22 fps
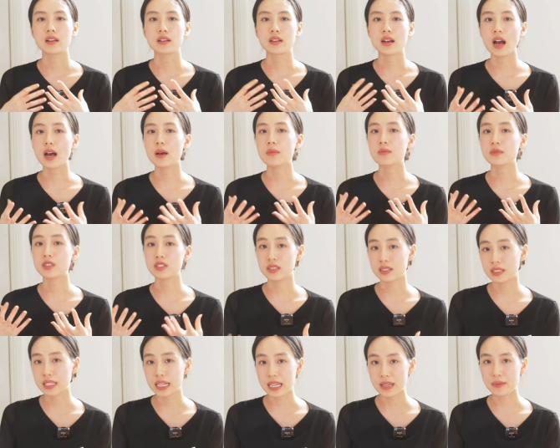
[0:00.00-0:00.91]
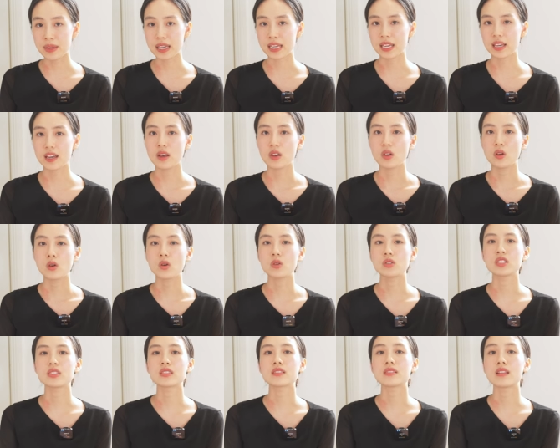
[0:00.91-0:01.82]
come to see me,
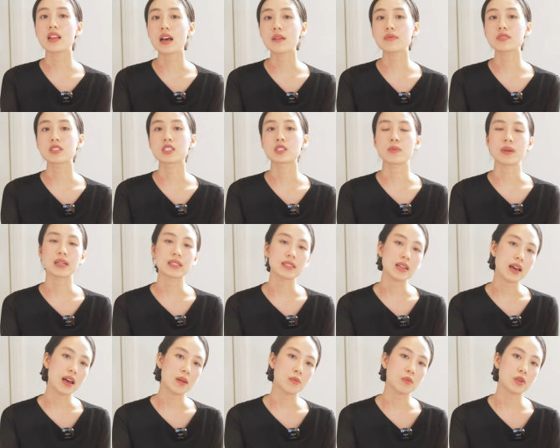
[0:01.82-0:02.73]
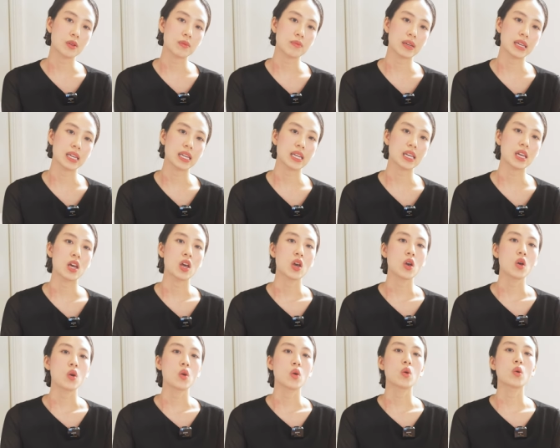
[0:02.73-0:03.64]
who just love to spend time with me,
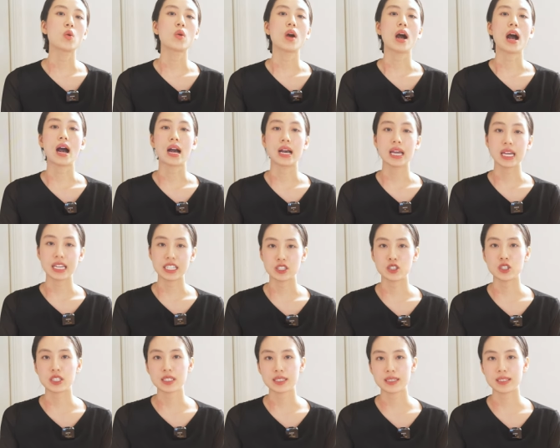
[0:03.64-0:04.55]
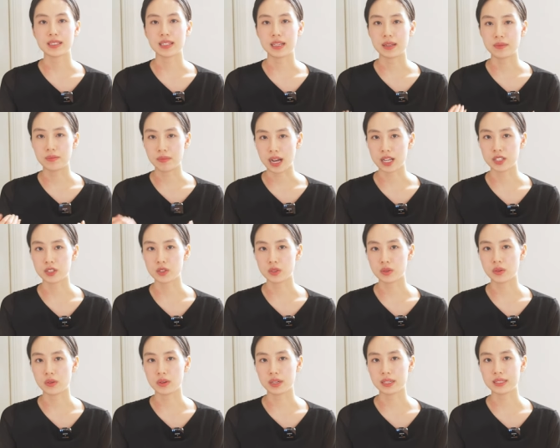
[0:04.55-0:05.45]
who are interested in my
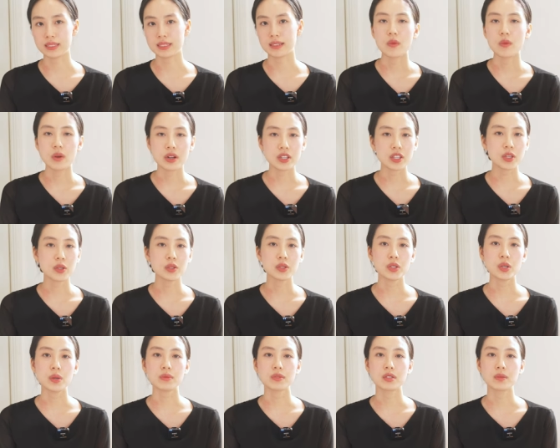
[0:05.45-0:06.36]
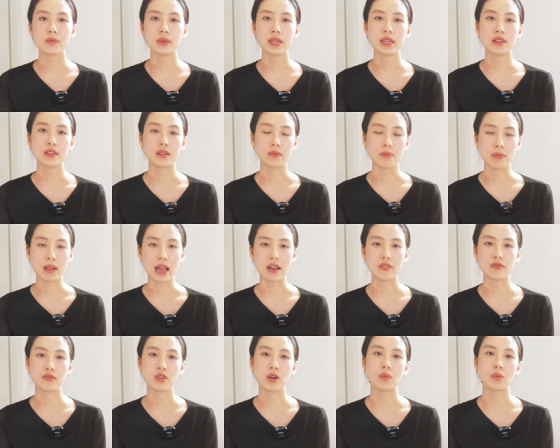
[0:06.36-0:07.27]
stories. I want YouTube to be the
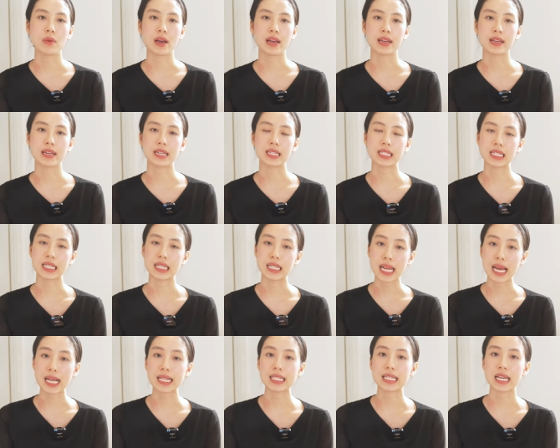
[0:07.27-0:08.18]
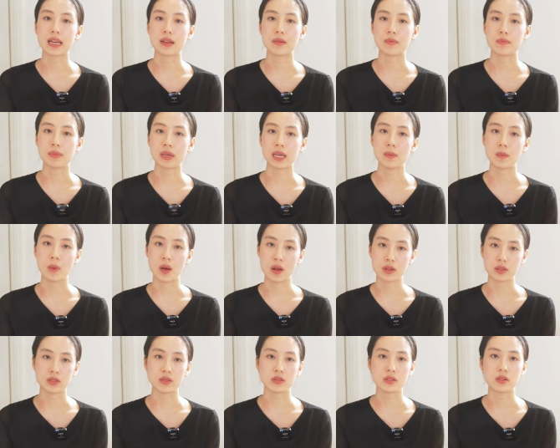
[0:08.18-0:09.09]
platform where I can connect and be
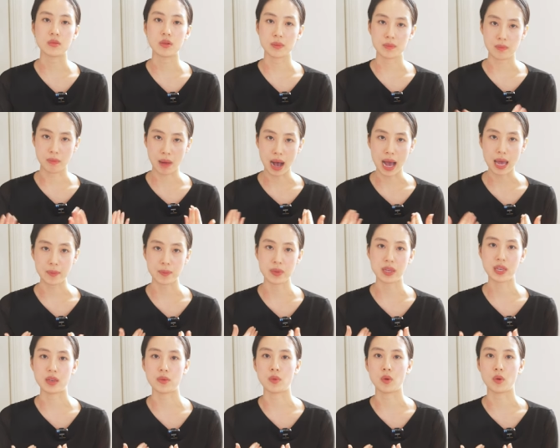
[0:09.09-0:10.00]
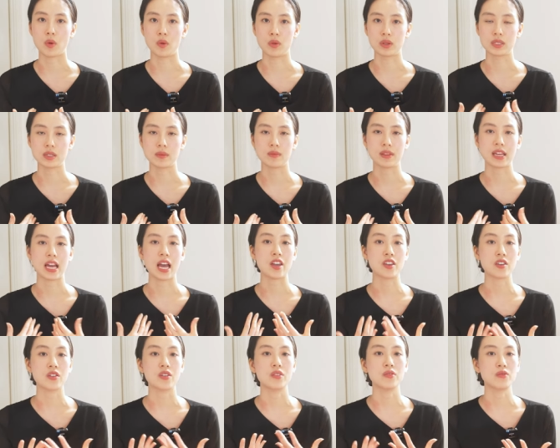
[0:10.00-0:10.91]
personal with my people, something I
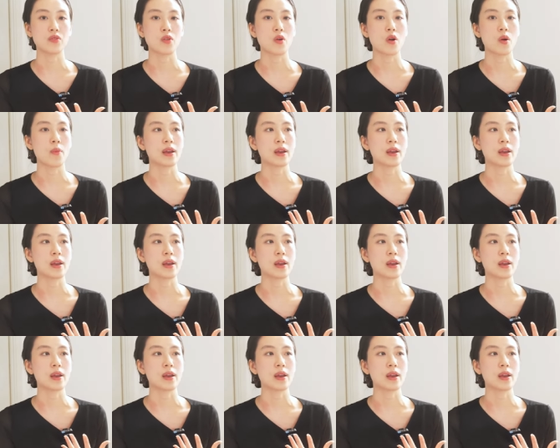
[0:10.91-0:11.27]
yearn for